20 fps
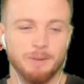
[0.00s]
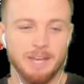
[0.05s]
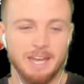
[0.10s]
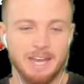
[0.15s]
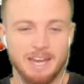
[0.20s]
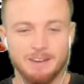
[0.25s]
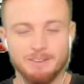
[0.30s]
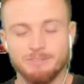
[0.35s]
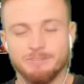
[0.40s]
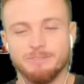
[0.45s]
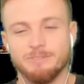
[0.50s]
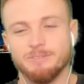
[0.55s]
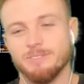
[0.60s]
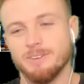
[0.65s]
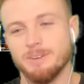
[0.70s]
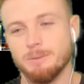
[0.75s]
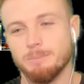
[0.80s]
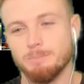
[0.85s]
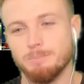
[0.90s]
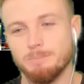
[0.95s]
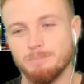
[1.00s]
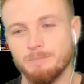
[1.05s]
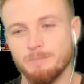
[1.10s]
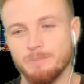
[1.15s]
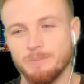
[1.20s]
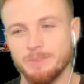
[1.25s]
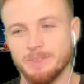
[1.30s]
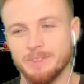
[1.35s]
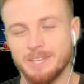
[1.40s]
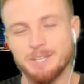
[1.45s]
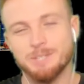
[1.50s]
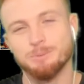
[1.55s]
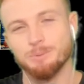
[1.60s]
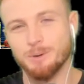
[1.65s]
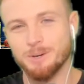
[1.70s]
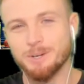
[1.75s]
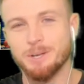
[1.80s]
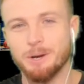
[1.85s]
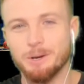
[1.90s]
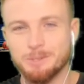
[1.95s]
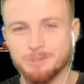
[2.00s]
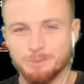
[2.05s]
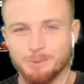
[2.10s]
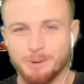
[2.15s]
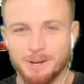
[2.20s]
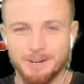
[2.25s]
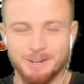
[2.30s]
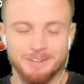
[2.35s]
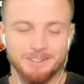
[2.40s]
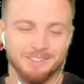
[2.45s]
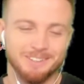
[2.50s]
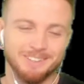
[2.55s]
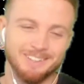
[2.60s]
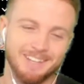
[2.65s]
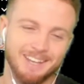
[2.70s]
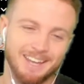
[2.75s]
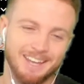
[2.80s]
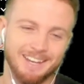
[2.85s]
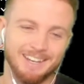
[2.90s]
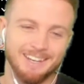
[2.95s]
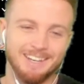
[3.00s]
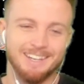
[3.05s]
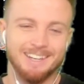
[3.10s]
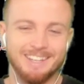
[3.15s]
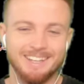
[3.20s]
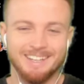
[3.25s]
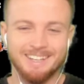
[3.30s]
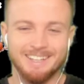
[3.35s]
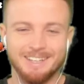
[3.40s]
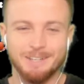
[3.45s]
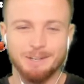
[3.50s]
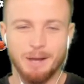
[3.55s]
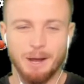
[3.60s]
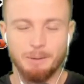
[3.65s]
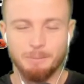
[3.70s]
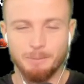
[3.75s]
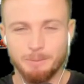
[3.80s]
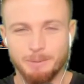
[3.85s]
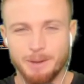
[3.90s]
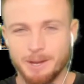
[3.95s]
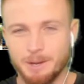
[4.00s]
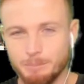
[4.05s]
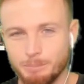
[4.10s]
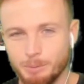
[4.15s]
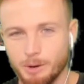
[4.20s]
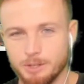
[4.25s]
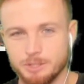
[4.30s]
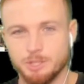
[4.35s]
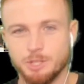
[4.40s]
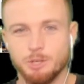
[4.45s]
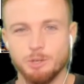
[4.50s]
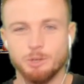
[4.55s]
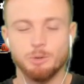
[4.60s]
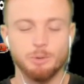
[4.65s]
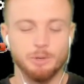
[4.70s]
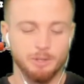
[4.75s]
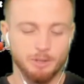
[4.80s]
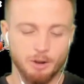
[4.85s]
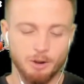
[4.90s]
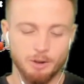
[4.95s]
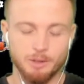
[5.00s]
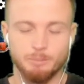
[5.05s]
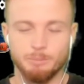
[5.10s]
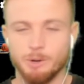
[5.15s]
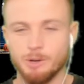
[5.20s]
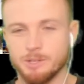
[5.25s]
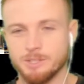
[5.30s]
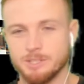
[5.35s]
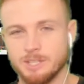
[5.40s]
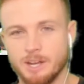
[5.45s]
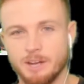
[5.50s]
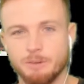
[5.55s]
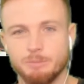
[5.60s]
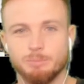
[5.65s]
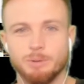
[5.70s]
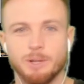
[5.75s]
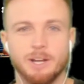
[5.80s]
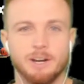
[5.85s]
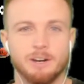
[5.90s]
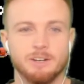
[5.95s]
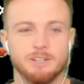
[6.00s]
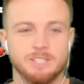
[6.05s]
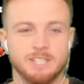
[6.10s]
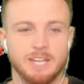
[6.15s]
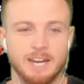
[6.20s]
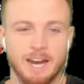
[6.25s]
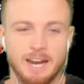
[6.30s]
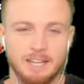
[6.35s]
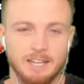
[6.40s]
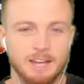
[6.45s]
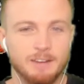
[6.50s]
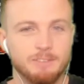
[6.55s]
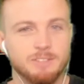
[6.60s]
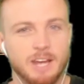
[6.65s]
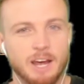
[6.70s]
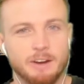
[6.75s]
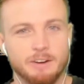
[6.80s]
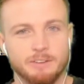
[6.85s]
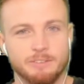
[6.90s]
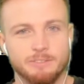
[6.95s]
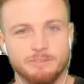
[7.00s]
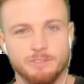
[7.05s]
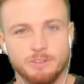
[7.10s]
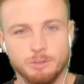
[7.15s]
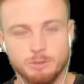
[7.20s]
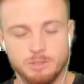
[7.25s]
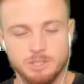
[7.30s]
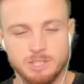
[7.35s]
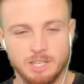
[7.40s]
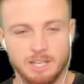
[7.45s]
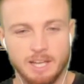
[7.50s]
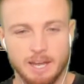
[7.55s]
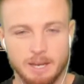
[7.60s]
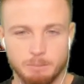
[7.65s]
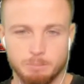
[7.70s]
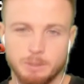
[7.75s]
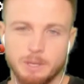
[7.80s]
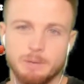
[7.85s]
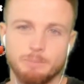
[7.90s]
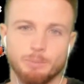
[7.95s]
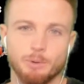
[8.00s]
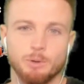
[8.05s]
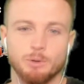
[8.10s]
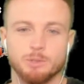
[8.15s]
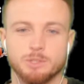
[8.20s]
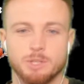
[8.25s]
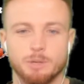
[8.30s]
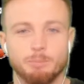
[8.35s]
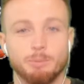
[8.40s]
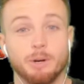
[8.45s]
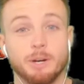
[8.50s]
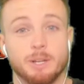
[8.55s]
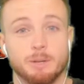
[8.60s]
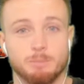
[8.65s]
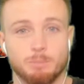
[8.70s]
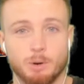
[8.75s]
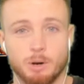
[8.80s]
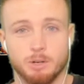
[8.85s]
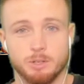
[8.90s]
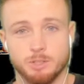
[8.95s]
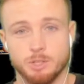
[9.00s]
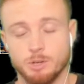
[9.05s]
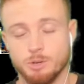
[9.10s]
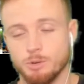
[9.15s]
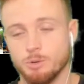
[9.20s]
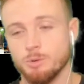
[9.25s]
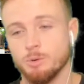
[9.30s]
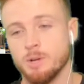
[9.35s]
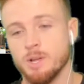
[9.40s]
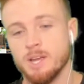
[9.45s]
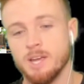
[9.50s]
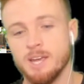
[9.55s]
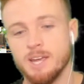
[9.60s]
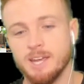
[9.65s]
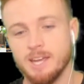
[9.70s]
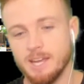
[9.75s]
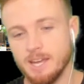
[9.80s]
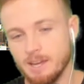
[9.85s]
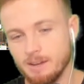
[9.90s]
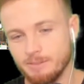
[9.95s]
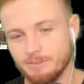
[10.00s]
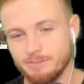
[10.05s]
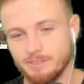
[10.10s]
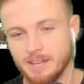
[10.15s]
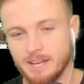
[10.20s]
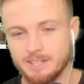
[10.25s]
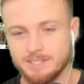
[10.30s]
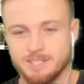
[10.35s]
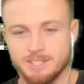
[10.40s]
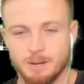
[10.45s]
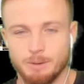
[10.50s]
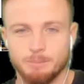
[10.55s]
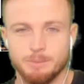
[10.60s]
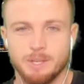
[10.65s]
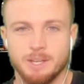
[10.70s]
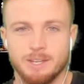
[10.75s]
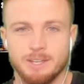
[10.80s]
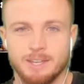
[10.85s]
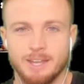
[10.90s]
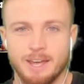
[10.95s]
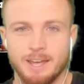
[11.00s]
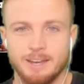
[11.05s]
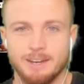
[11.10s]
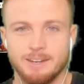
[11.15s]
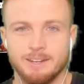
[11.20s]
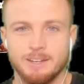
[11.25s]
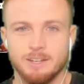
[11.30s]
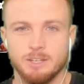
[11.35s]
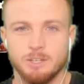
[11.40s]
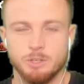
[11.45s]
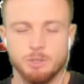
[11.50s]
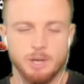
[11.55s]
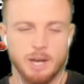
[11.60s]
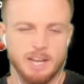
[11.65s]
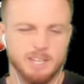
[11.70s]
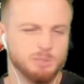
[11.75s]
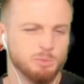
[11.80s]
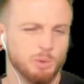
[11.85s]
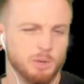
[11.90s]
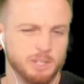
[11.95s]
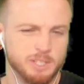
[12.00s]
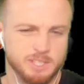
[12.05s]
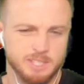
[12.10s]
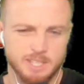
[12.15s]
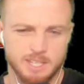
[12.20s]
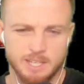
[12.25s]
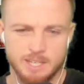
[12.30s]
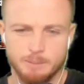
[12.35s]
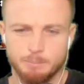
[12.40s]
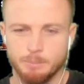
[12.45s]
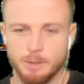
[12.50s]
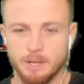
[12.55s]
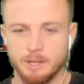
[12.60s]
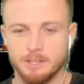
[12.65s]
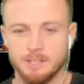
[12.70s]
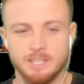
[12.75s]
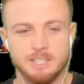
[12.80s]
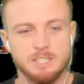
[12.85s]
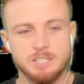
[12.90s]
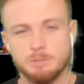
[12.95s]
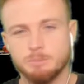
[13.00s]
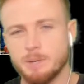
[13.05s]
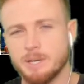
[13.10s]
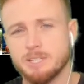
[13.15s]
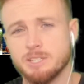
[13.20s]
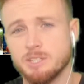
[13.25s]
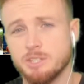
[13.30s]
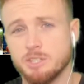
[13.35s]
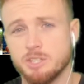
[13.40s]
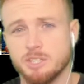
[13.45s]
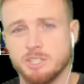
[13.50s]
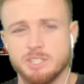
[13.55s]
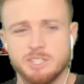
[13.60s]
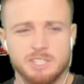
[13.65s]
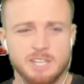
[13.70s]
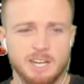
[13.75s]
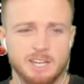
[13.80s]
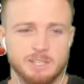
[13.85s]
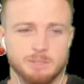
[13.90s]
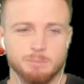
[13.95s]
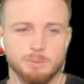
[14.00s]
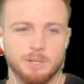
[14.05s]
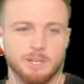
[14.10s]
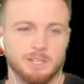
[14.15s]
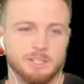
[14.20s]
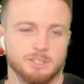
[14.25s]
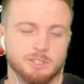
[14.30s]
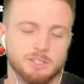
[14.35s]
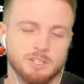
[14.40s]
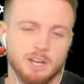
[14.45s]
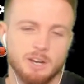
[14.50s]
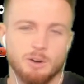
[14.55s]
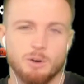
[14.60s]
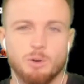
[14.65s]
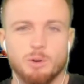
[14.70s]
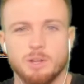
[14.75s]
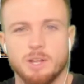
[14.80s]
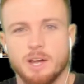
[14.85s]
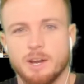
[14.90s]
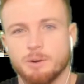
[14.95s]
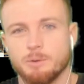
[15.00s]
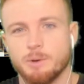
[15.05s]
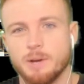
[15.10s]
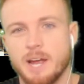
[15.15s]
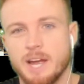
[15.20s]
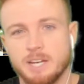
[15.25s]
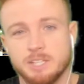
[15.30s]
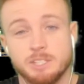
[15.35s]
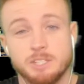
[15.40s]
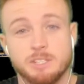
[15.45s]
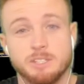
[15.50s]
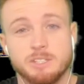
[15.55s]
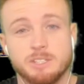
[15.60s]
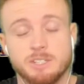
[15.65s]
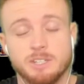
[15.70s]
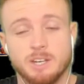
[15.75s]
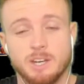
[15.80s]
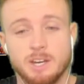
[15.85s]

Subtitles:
If this one goes well, then I'm going to make a part two with all the Balls Life players, and I left out a few select people to put in part two if that's something that you guys want to see. But this is basically just a test because there's not a whole lot of reactions